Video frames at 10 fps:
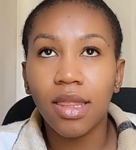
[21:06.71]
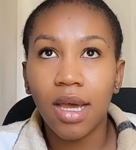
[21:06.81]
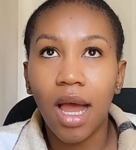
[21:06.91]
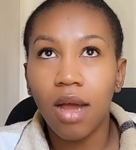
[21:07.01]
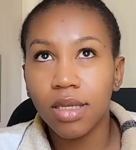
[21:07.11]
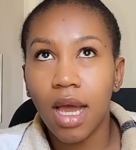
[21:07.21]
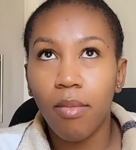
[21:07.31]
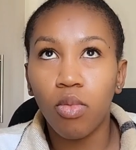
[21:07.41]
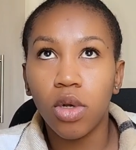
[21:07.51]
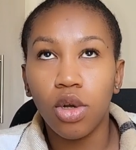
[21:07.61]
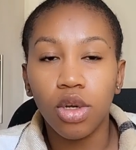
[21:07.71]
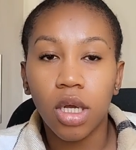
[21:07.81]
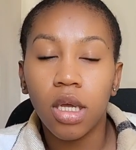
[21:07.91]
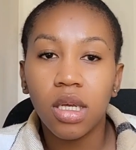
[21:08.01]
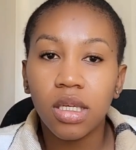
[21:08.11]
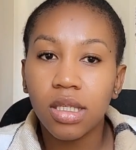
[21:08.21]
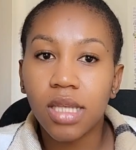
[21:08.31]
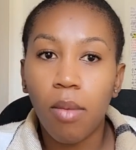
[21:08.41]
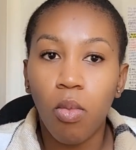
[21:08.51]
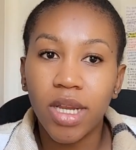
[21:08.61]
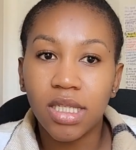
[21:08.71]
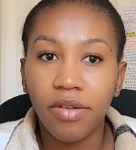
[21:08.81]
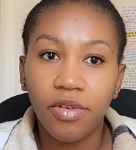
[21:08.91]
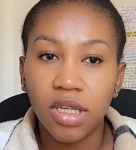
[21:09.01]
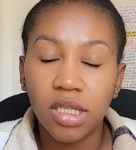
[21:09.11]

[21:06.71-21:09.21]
the outcome will look somewhat different.